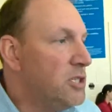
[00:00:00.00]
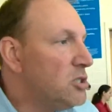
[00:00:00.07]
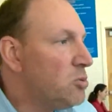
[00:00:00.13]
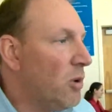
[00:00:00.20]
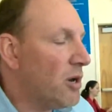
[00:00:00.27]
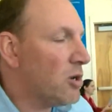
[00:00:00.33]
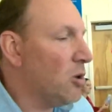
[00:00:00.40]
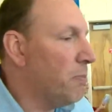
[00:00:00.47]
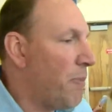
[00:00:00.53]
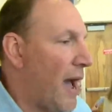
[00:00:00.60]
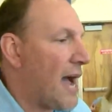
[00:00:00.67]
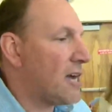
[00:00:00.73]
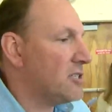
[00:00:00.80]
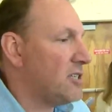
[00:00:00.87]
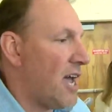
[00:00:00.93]
We just want to go
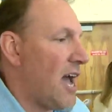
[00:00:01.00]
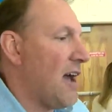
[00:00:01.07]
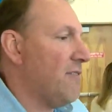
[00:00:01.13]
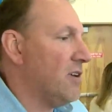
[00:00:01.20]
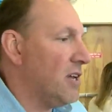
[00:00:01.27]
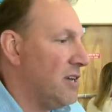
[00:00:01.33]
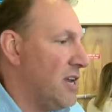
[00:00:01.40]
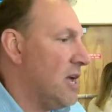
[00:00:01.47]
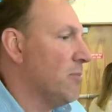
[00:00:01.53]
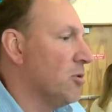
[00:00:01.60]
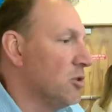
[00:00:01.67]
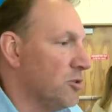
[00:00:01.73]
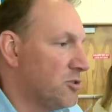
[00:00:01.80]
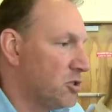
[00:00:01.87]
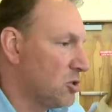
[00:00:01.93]
back to having a
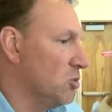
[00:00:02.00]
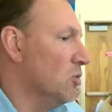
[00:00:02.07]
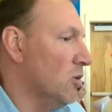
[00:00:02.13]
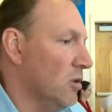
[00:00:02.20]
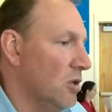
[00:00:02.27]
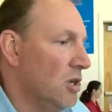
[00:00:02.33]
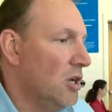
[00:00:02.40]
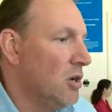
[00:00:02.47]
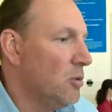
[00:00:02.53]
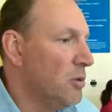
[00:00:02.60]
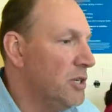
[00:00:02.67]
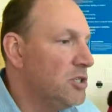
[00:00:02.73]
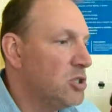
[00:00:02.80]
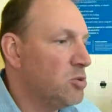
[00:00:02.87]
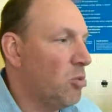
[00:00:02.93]
neighborhood school.
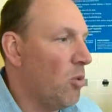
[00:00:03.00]
We just